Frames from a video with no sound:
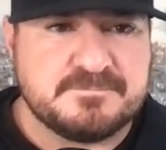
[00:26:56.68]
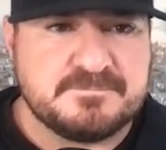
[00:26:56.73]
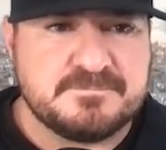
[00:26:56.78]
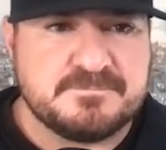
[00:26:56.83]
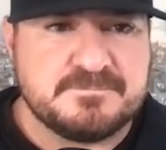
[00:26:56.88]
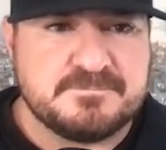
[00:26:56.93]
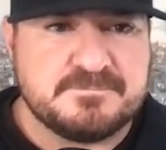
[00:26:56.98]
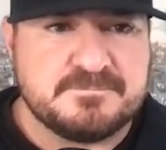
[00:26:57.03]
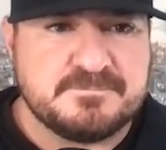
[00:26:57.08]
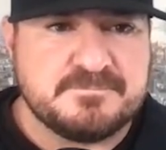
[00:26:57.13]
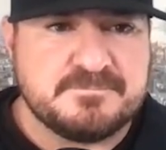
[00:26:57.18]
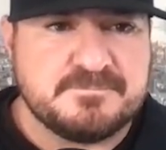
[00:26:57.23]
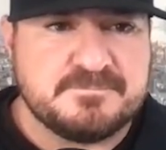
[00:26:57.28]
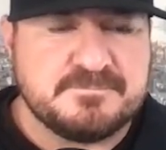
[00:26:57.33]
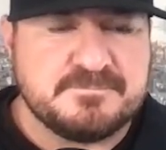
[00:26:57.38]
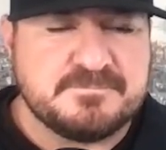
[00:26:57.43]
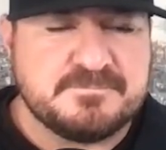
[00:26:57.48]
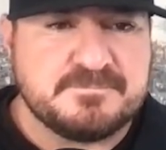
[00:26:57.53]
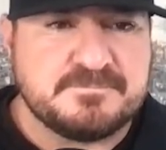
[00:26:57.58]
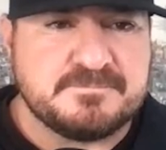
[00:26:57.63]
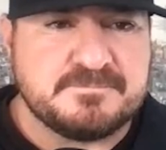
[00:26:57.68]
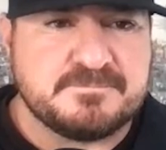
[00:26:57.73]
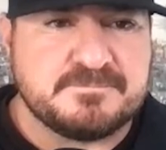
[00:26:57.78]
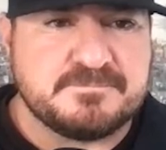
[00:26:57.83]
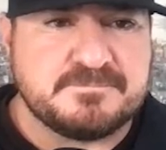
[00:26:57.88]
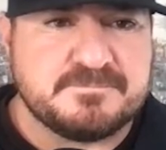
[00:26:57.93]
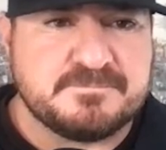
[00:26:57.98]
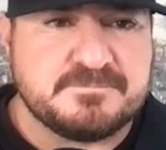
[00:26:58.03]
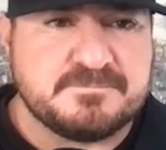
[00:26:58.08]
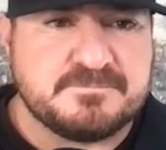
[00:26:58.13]

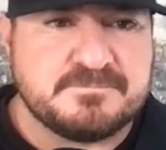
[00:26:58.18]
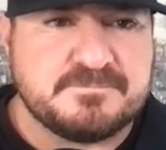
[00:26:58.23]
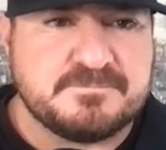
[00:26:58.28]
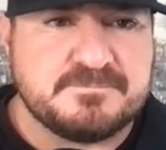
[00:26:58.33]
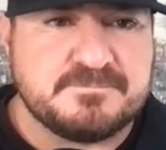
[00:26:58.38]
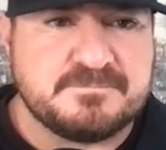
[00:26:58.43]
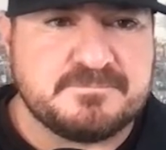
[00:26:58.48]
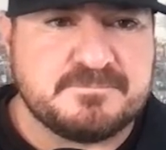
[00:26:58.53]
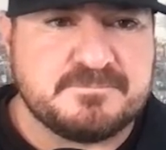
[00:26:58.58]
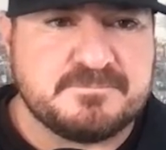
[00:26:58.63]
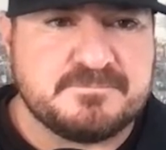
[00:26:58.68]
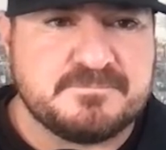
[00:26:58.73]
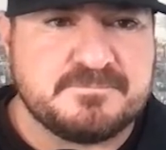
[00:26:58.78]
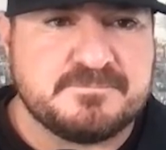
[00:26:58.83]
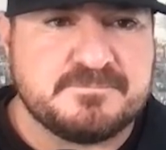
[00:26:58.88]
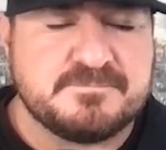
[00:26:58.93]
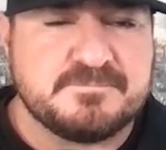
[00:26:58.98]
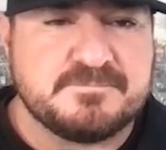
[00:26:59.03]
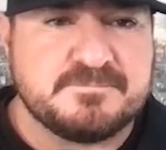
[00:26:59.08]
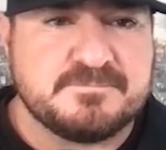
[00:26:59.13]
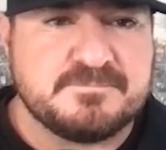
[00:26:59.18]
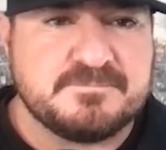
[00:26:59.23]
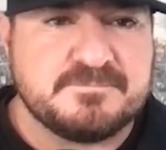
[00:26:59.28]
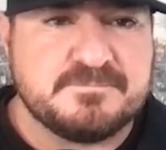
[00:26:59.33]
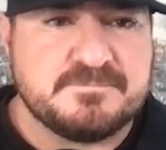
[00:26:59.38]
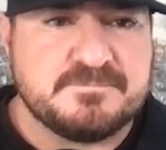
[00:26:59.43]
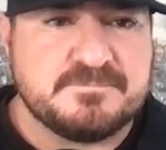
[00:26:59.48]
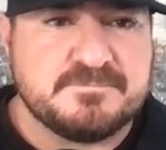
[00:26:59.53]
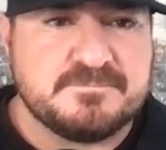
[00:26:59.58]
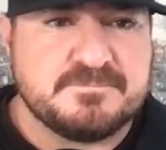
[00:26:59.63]

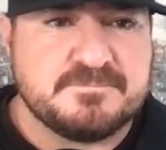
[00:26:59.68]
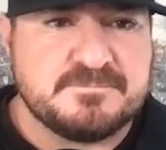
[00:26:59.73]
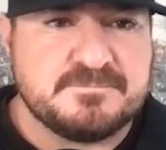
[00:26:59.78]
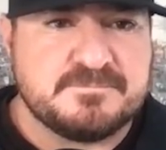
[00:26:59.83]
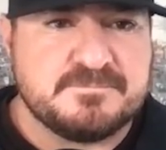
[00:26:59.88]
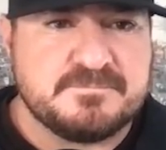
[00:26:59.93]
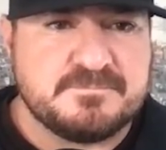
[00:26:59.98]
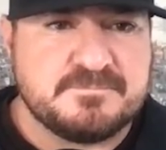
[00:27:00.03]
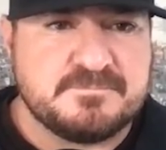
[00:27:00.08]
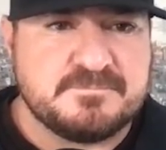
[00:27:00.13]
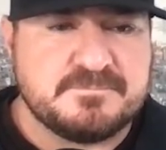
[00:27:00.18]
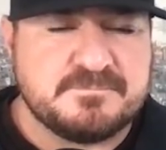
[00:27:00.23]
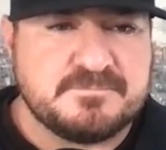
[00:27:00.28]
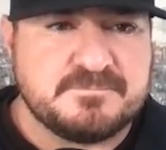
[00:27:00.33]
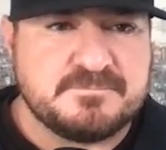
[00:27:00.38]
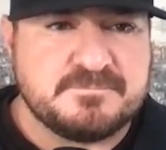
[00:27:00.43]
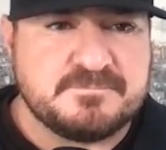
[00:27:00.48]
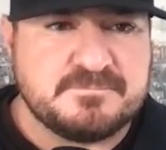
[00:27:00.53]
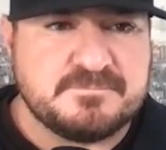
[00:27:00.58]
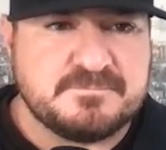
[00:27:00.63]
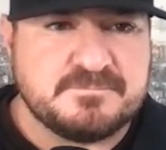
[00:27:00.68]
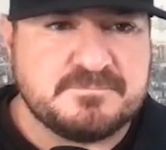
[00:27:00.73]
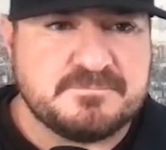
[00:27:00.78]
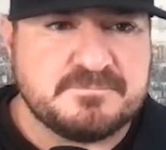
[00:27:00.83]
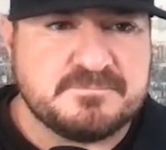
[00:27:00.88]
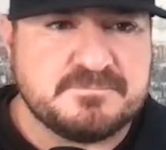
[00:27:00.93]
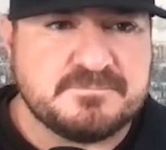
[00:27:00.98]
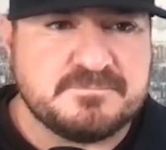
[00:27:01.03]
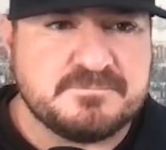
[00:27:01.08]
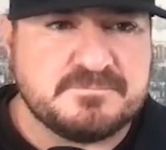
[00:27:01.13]

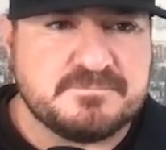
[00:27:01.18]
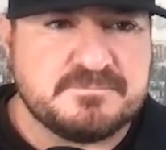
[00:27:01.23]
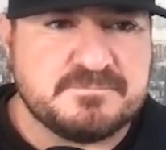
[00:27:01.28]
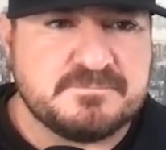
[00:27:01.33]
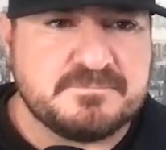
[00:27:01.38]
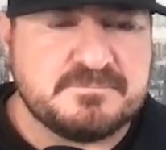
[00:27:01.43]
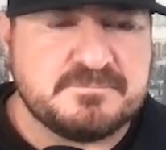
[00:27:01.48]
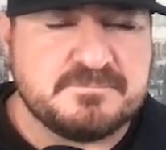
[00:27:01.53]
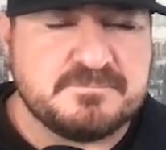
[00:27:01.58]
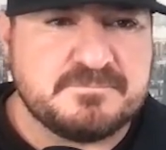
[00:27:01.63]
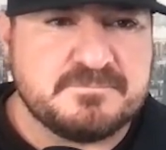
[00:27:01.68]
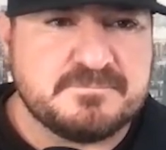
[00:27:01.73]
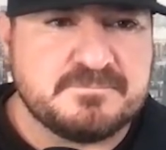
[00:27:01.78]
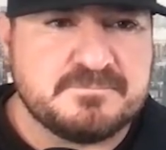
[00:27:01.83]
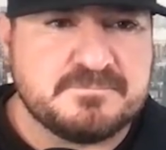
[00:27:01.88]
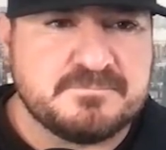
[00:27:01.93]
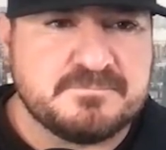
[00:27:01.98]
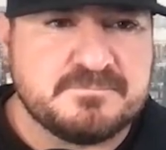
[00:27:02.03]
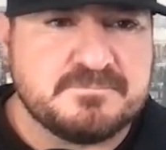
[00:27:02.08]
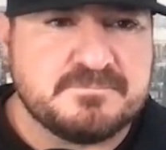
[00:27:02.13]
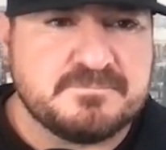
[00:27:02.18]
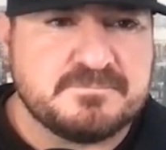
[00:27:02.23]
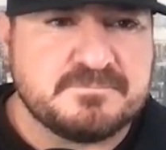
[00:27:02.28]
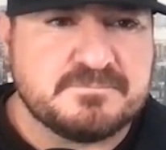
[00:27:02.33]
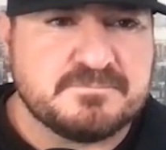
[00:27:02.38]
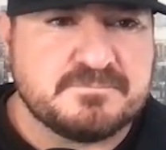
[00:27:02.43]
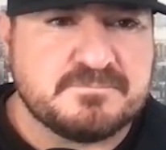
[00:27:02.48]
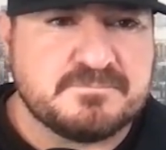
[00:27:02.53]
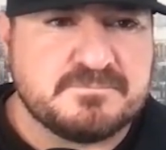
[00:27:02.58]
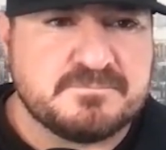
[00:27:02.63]

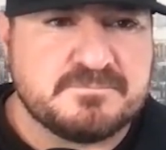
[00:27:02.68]
(not speaking)